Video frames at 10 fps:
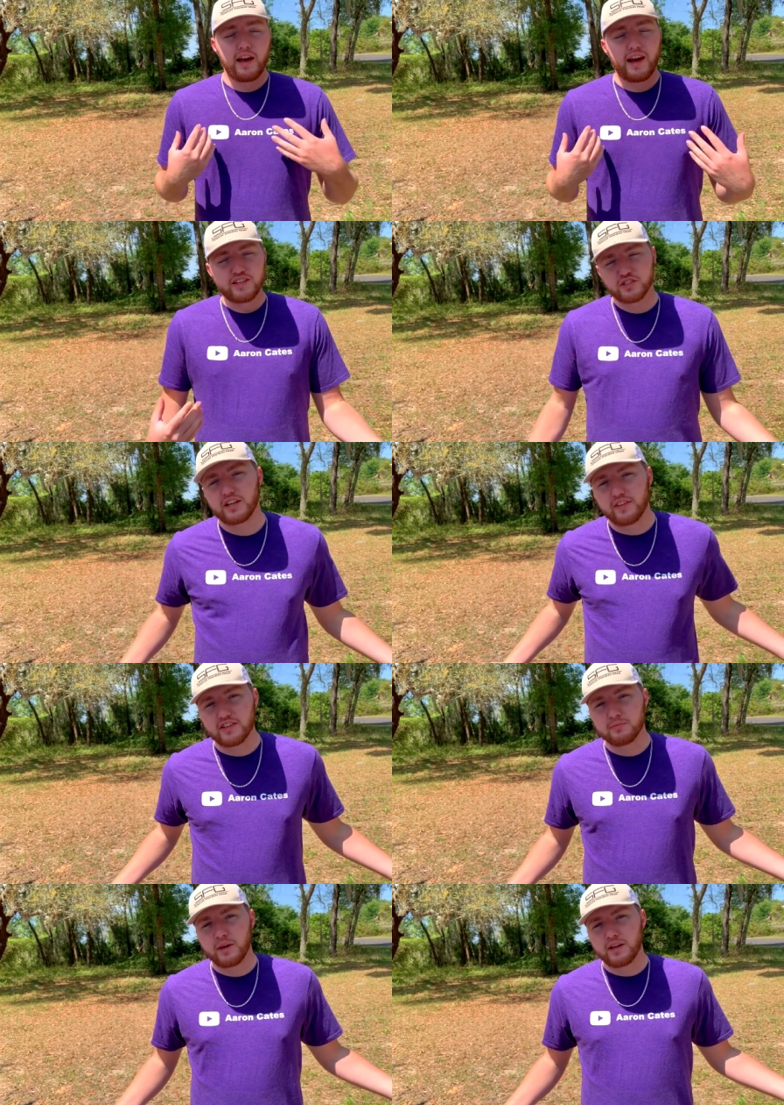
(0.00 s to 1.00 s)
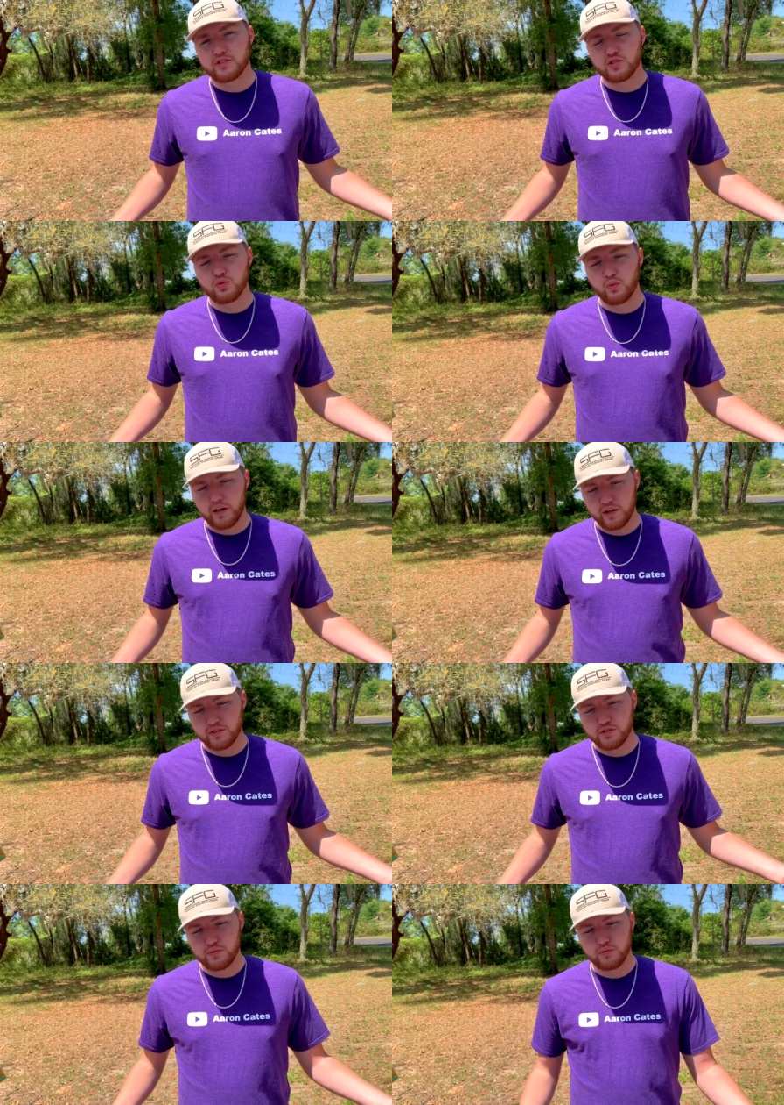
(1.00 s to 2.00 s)
I actually got these made to wear
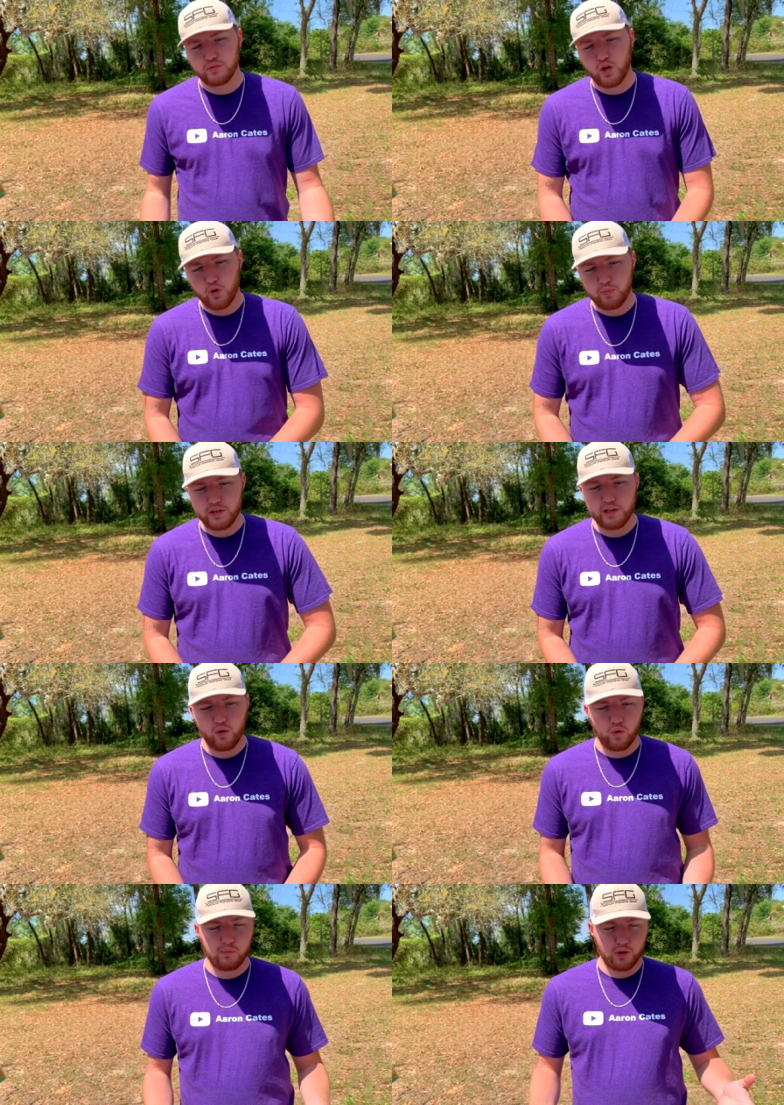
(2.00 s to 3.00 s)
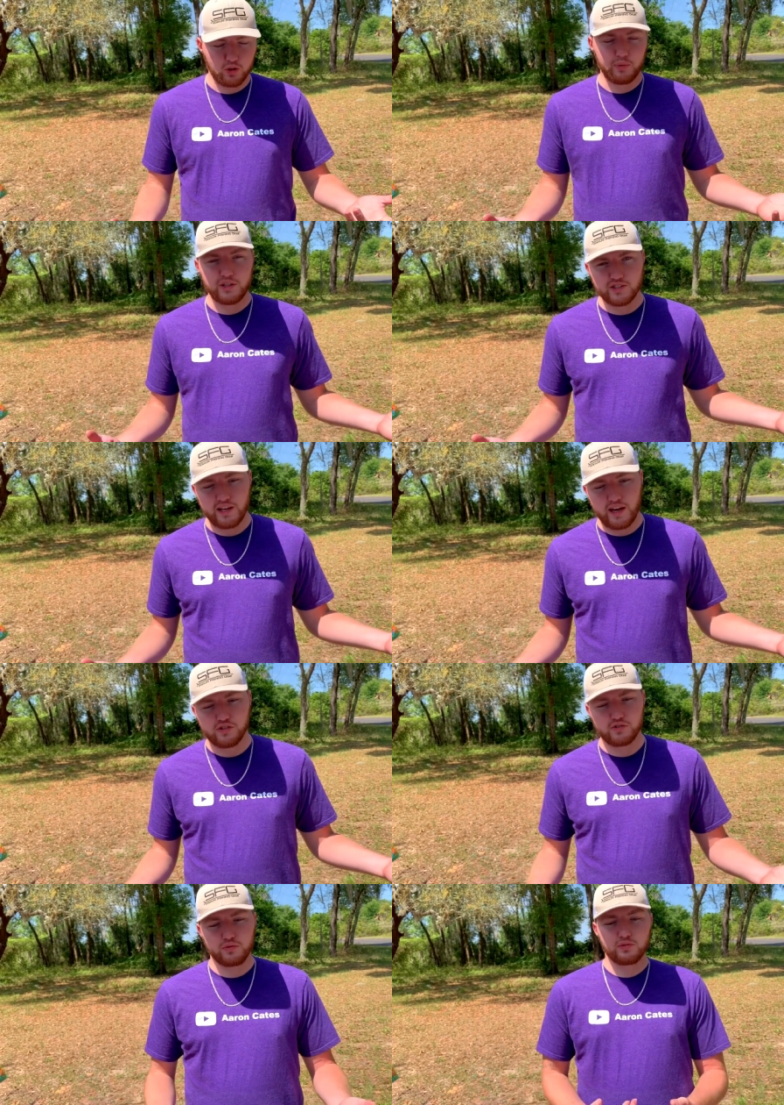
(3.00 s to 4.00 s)
to Nopi, or Myrtle Beach
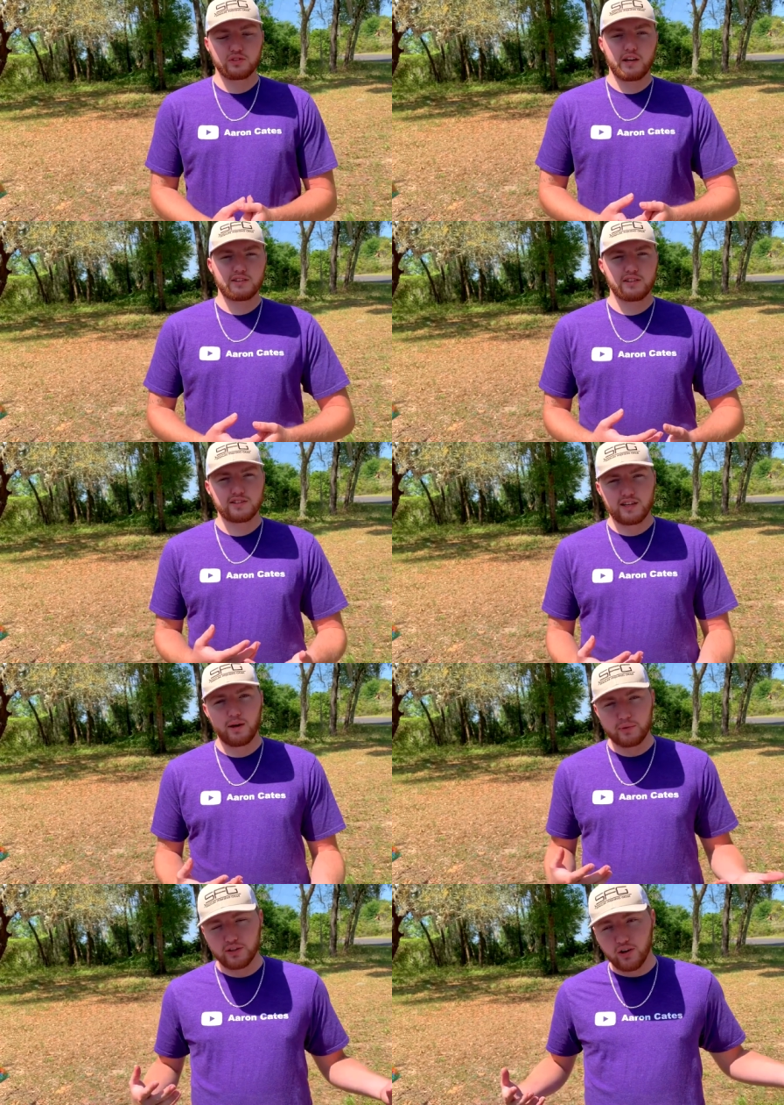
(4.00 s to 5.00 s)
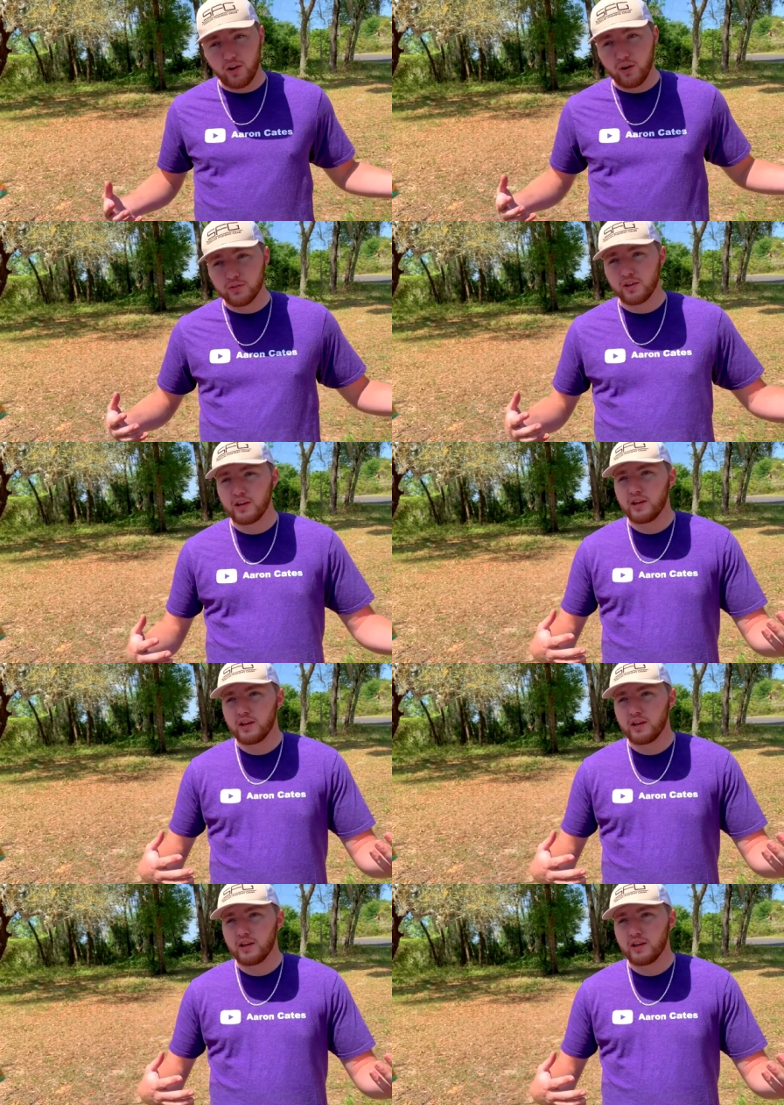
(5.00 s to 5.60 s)
Nationals as it is now being called,